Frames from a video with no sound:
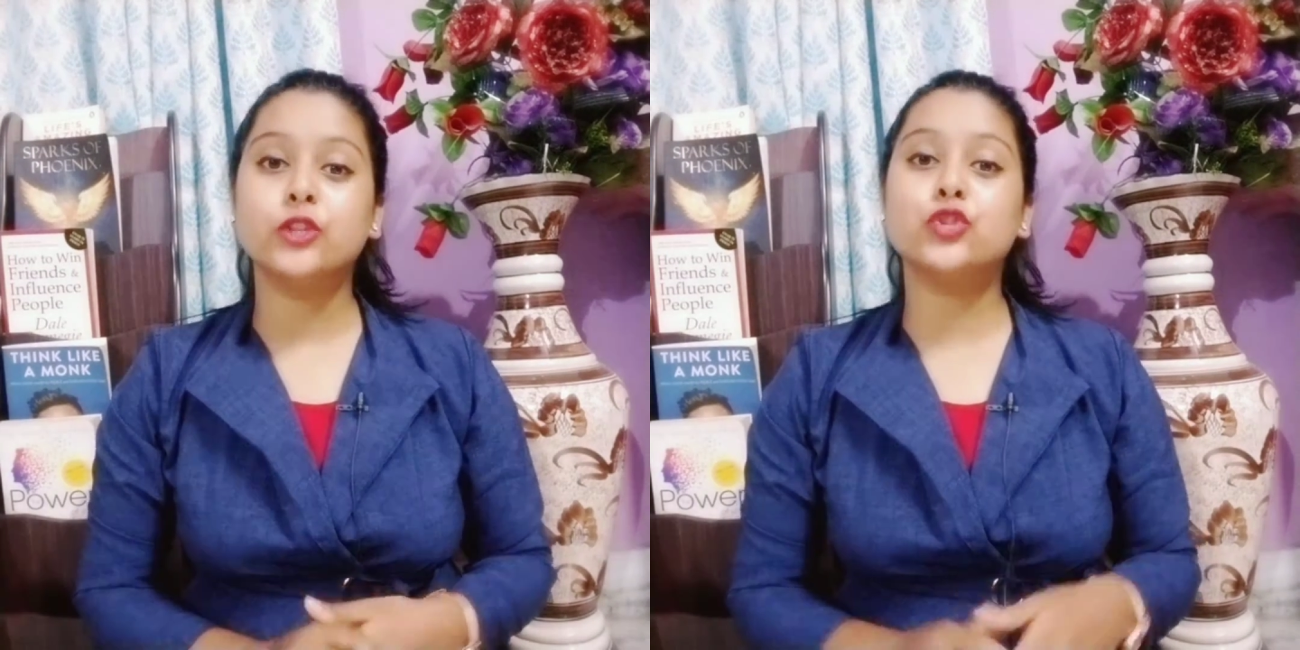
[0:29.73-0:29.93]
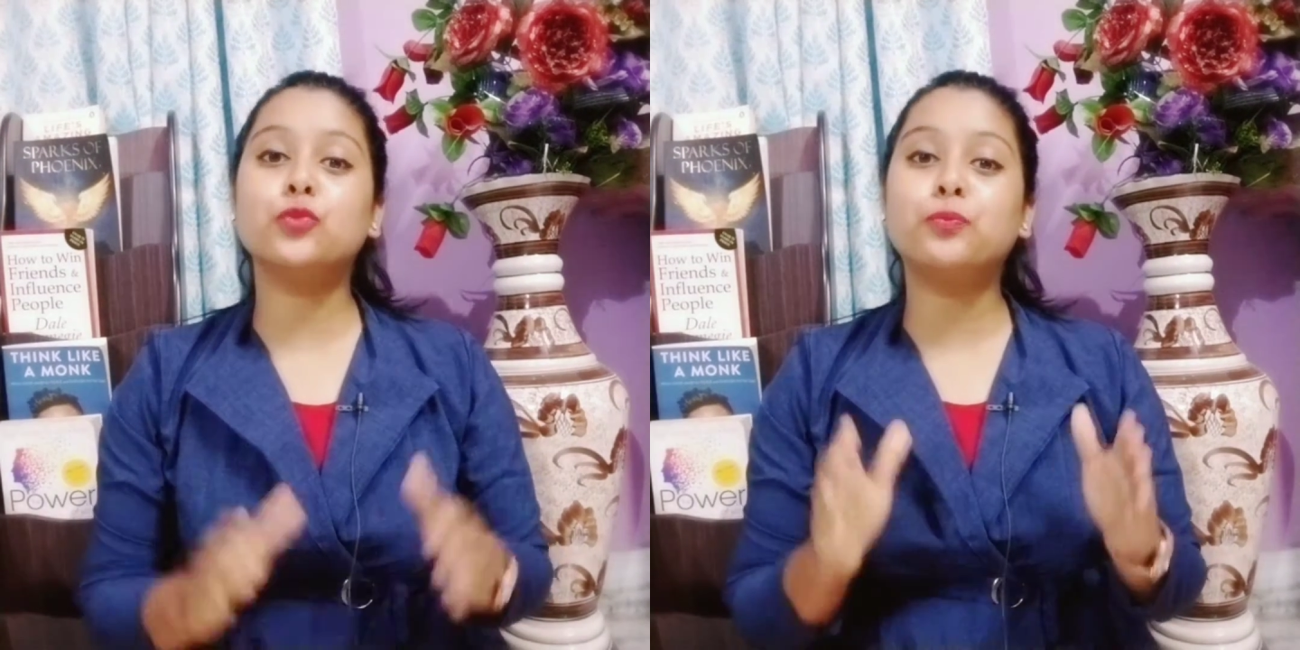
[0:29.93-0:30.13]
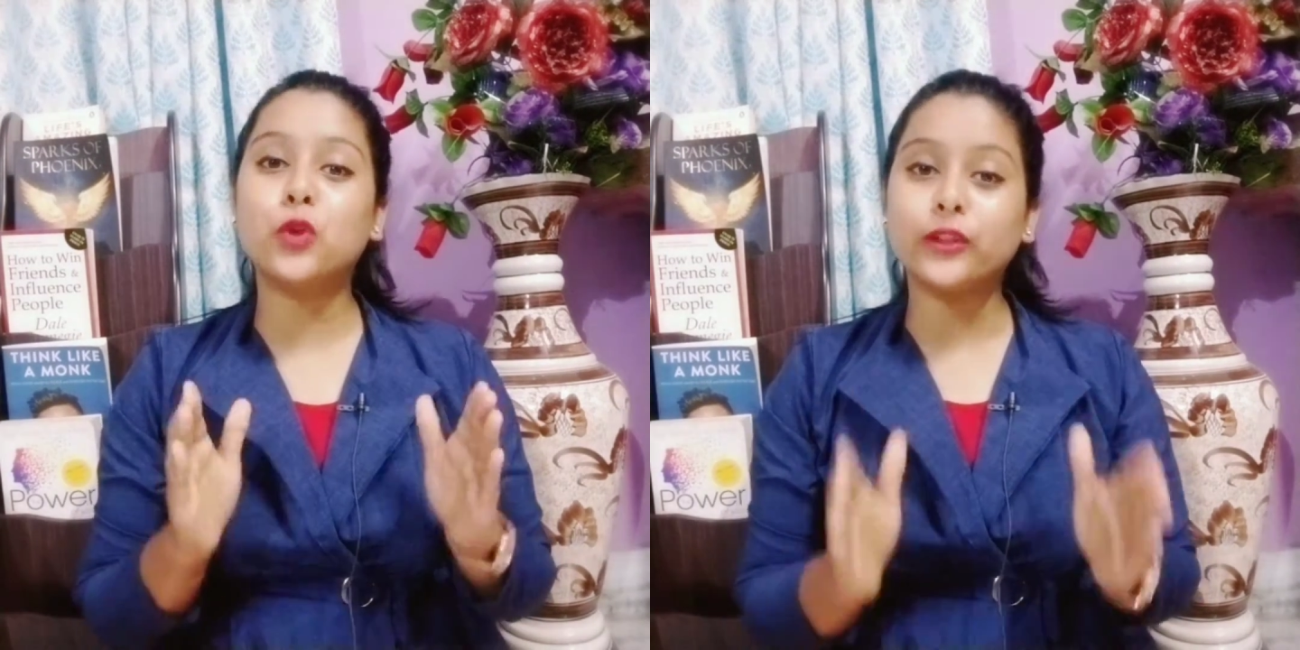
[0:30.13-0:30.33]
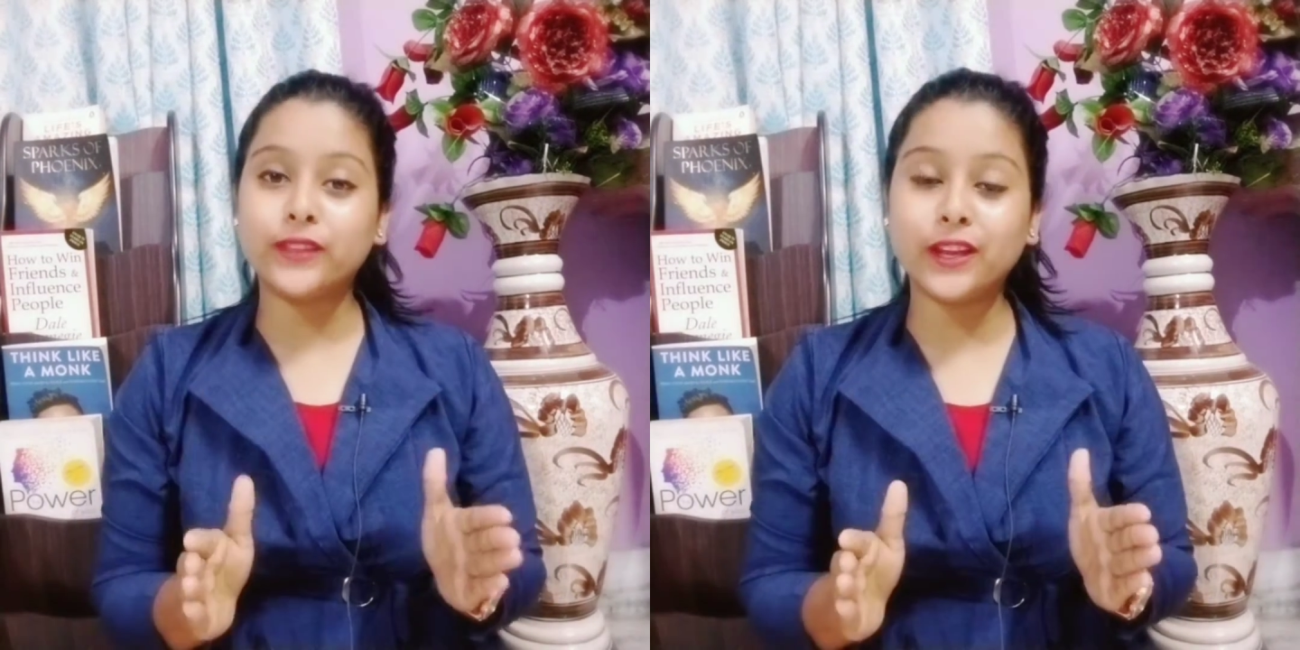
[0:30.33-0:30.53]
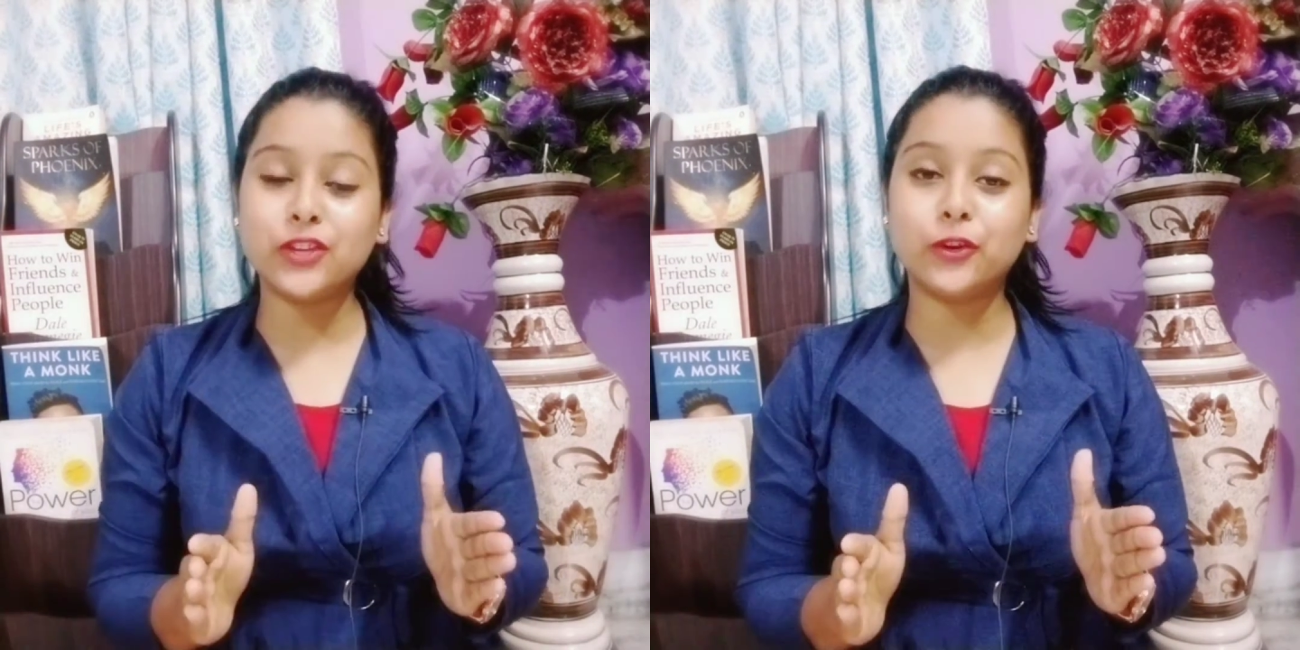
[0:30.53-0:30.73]
to
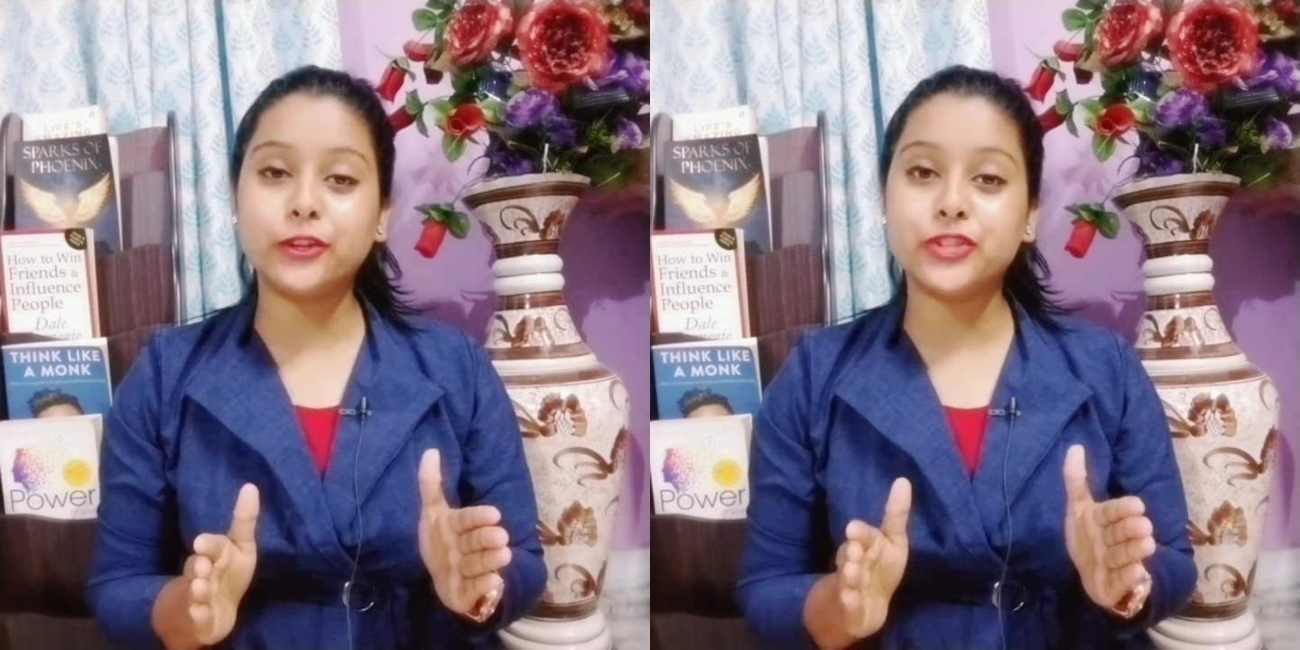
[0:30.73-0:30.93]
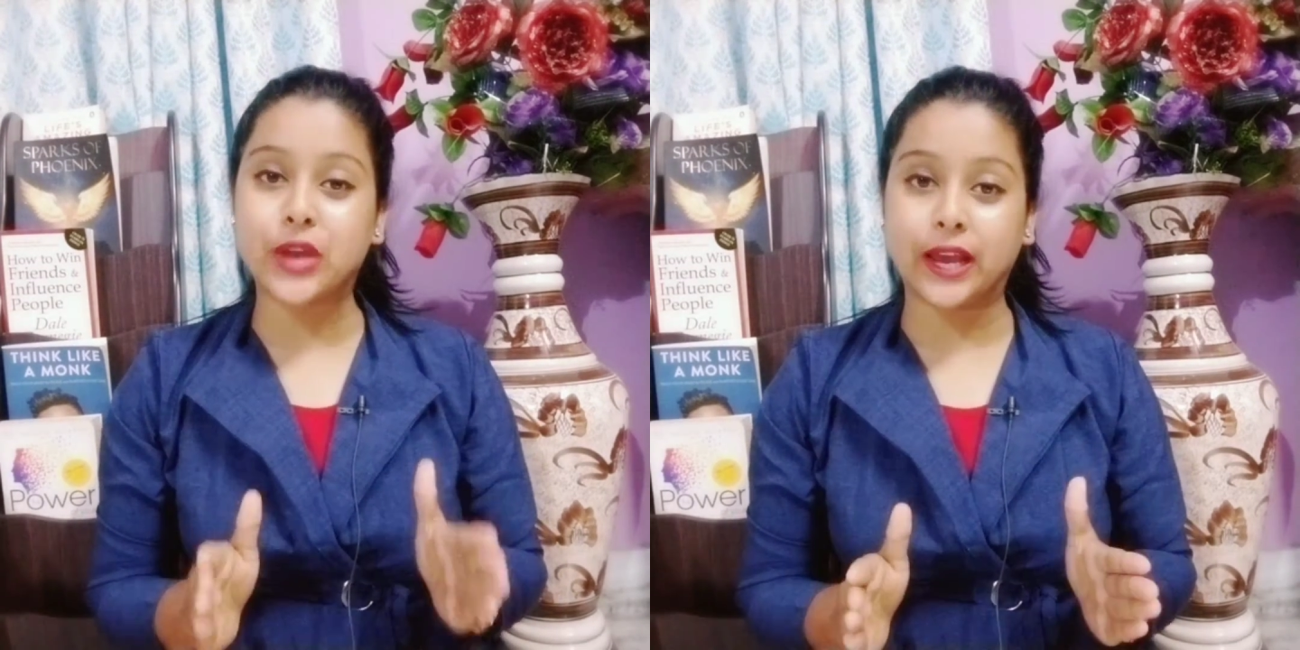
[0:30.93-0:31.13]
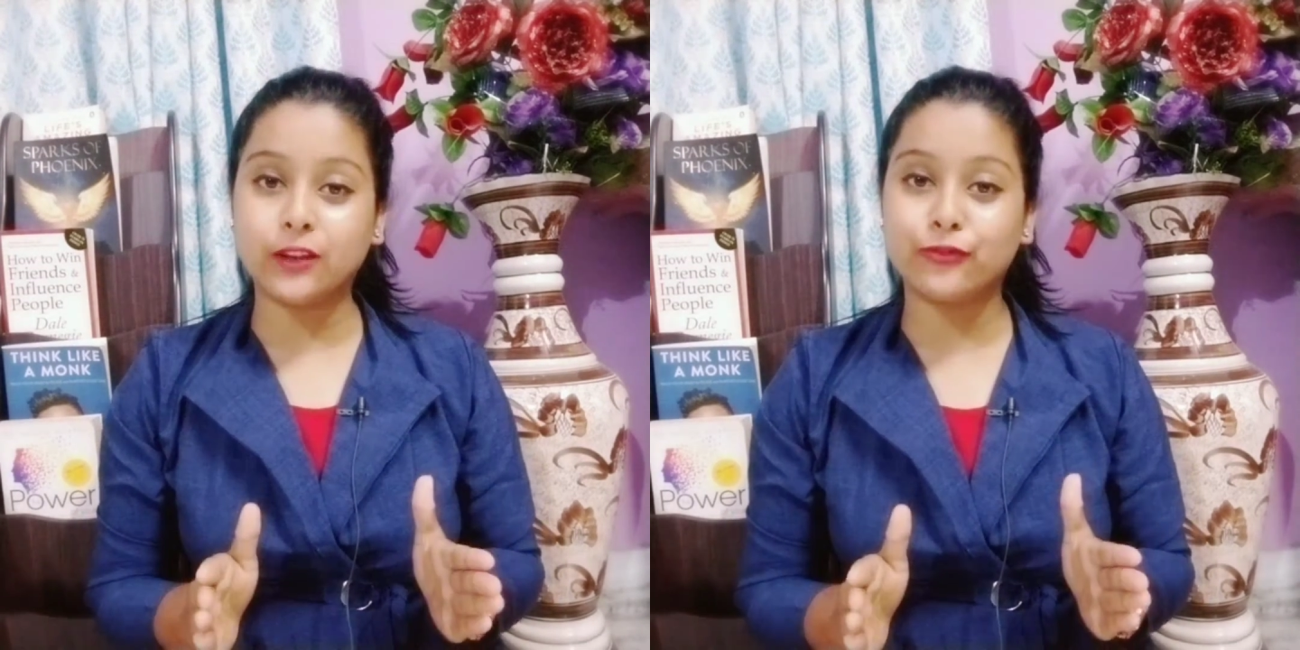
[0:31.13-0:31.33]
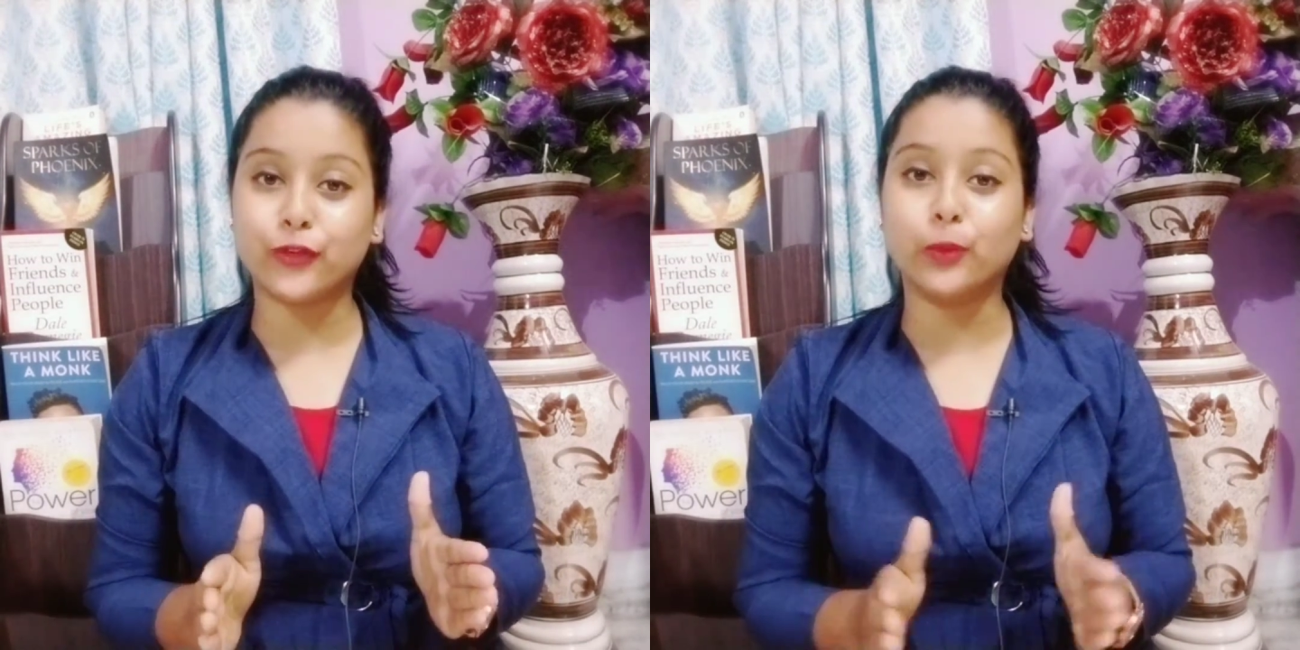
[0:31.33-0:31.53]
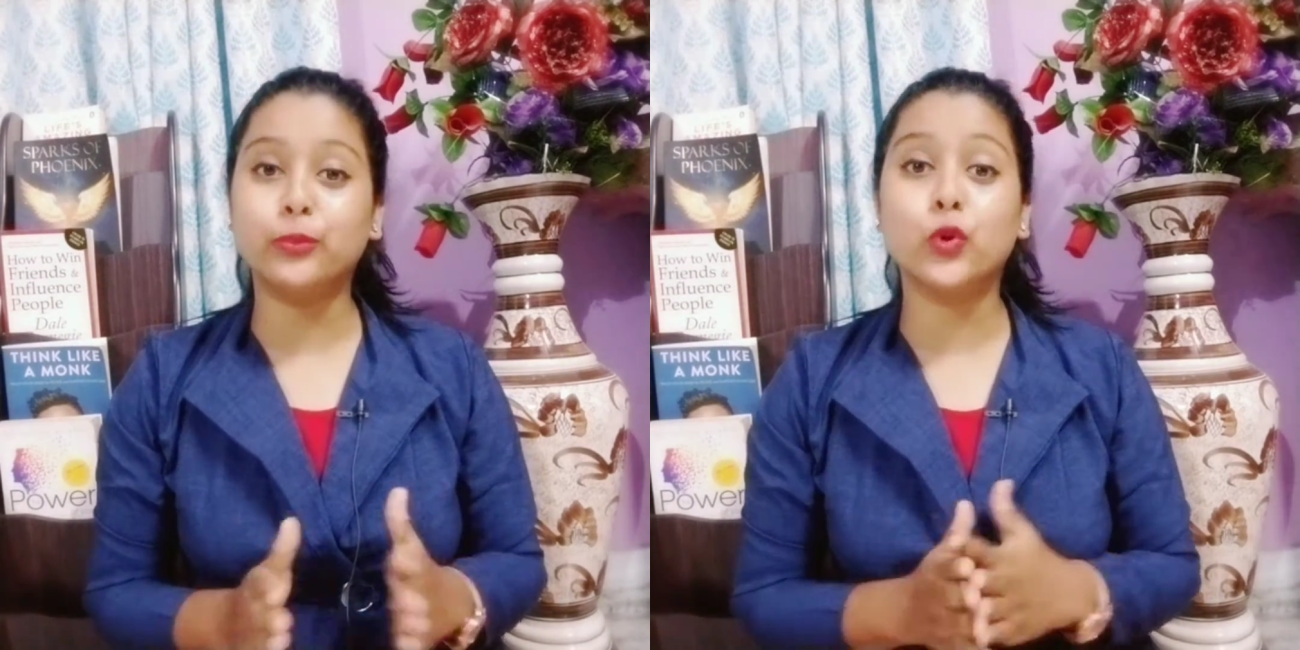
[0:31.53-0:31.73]
protect your child from